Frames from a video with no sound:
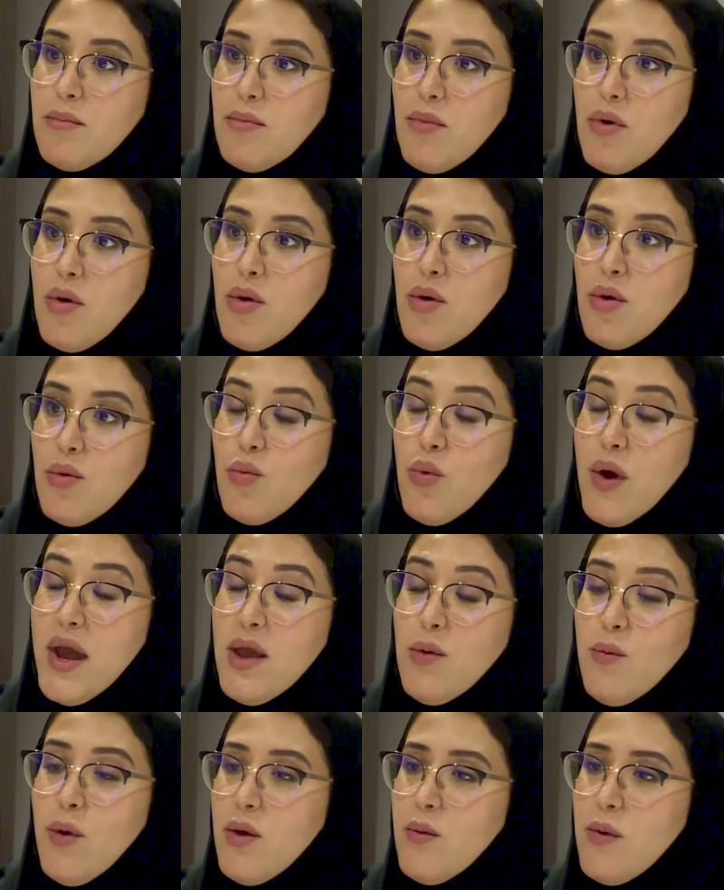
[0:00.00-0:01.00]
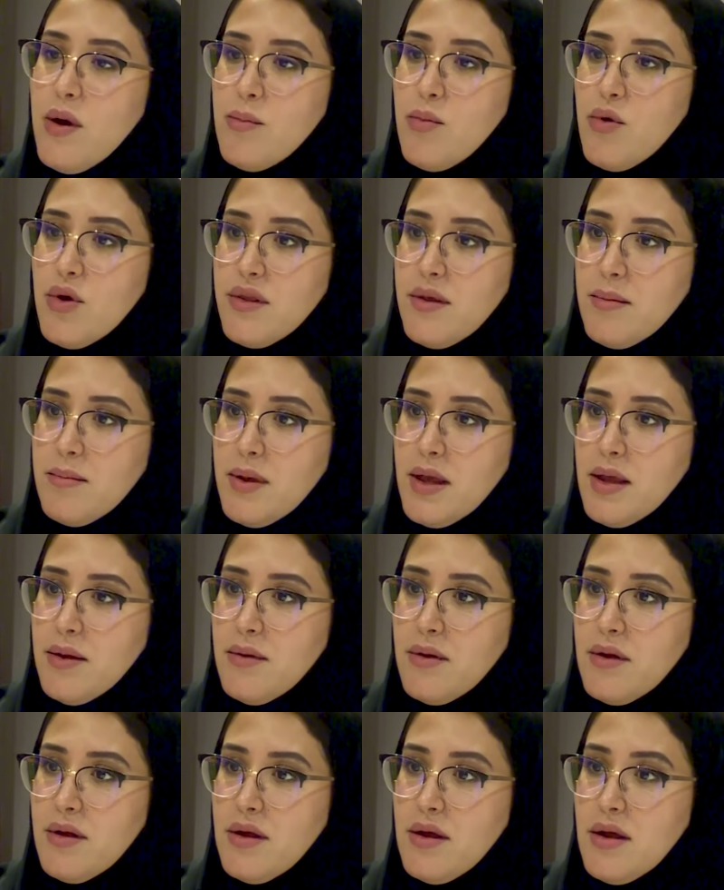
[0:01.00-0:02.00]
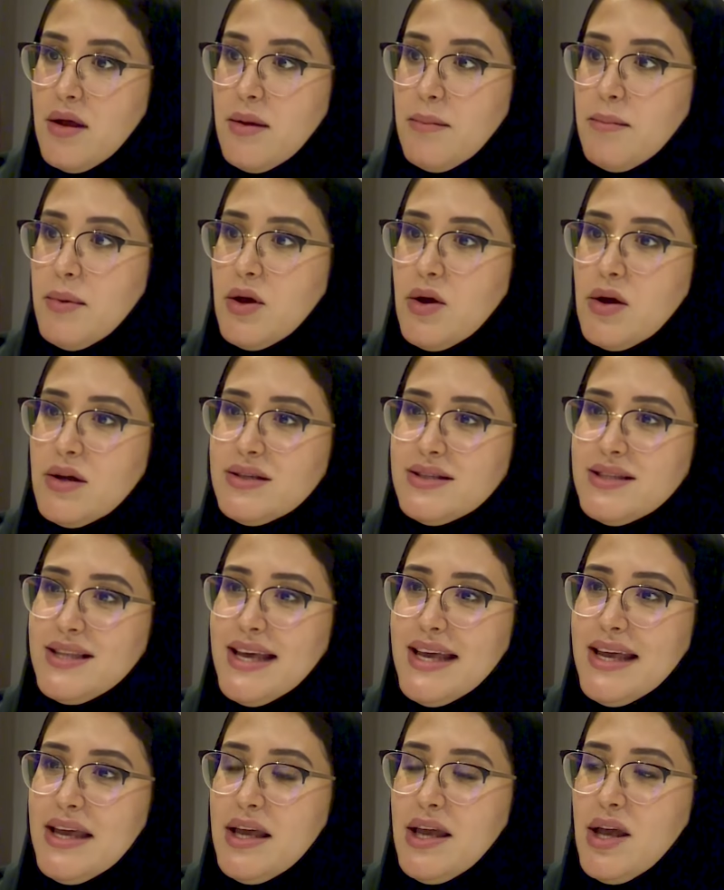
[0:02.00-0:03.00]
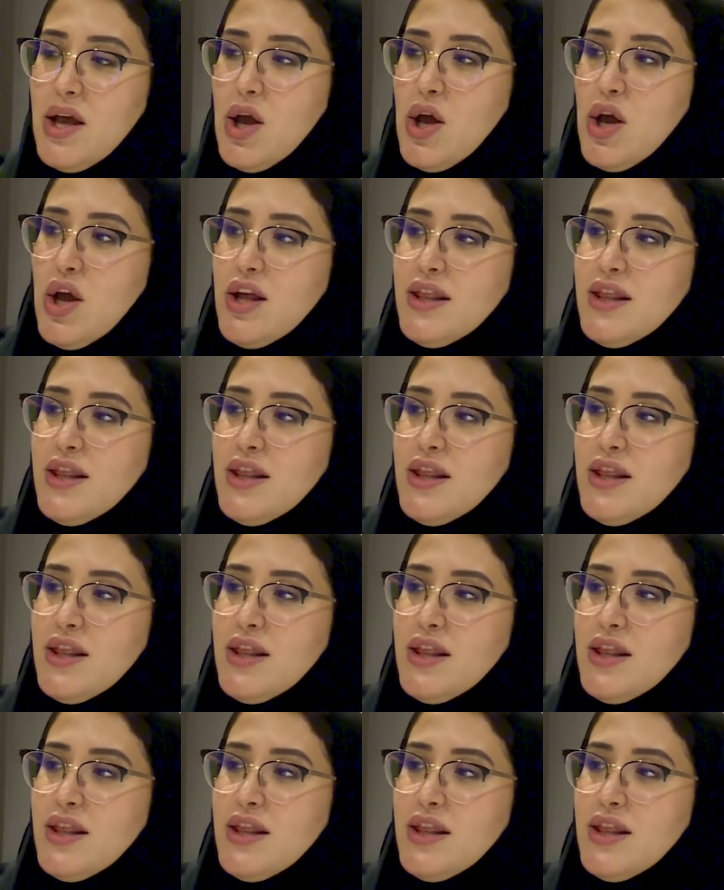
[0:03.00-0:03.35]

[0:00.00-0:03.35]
Way more than me. Because they